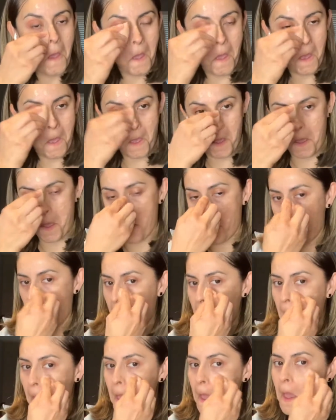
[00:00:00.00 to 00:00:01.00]
But now I'm
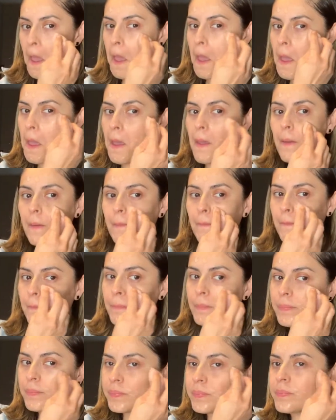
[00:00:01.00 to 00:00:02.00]
using
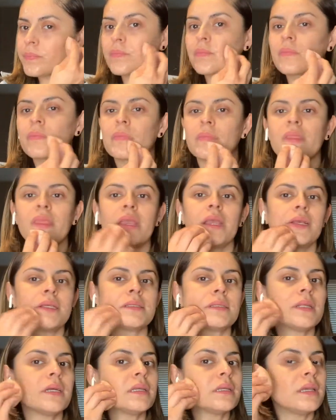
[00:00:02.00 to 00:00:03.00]
a beauty
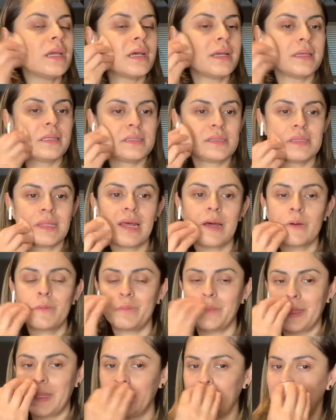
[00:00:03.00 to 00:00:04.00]
blender and I
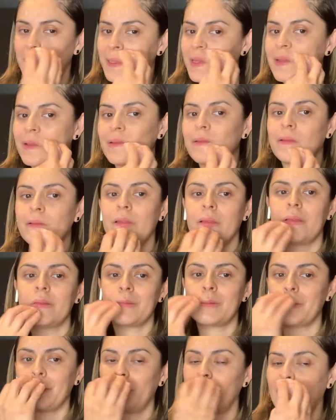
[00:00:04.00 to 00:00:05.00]
soaked it in
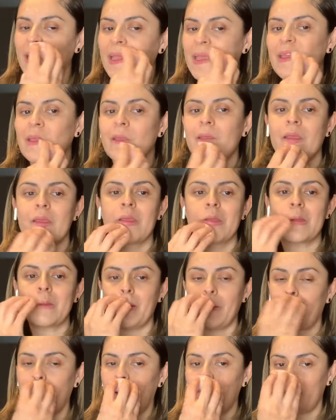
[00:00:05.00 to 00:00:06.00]
water
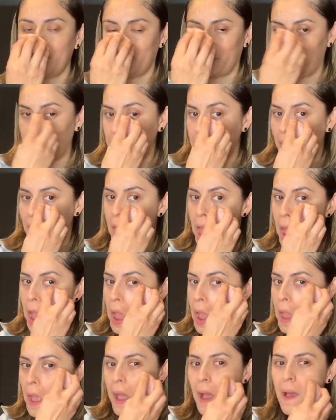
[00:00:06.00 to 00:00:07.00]
right
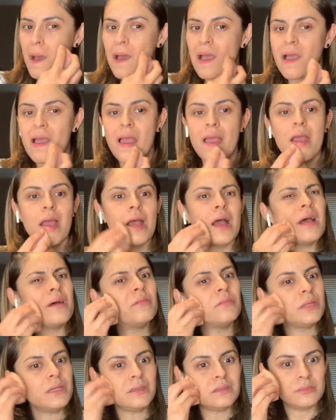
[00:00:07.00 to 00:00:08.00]
before filming this.
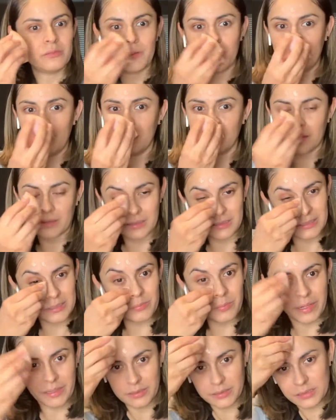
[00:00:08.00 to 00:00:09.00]
So it is soaked.
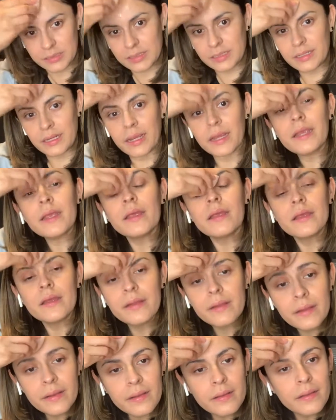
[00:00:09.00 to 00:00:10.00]

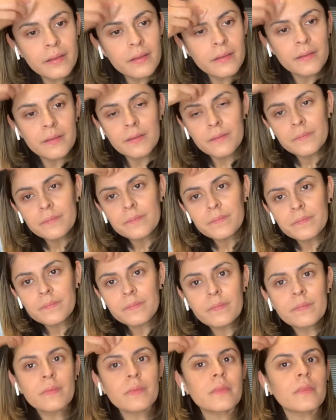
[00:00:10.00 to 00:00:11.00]
And then you just tap, tap,
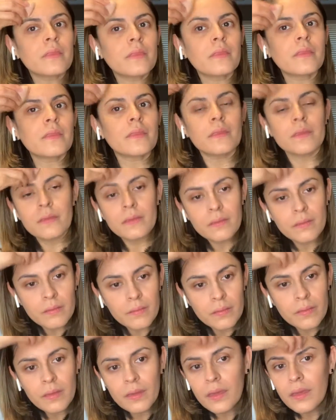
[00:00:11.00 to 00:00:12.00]
tap until you
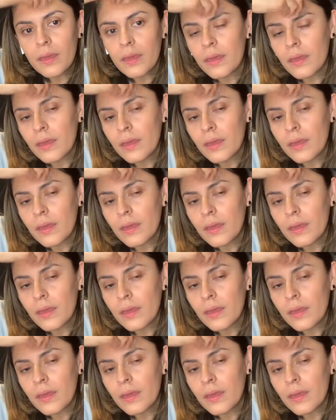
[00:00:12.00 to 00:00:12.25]
blend.